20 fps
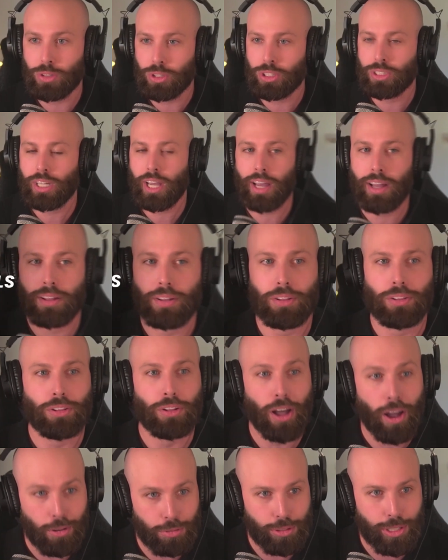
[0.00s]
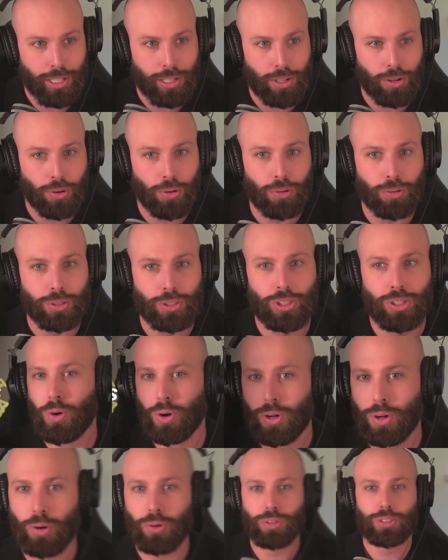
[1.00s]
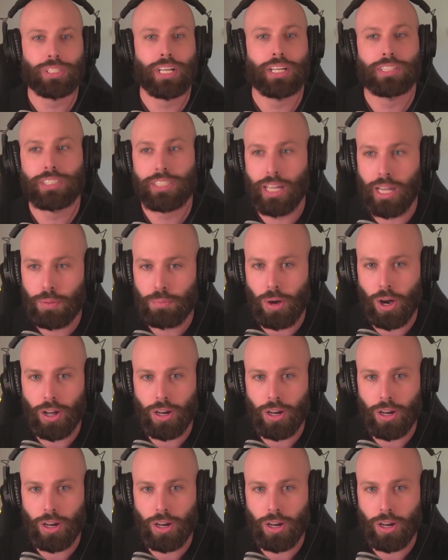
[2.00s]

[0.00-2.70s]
you set lofty goals or goals that seem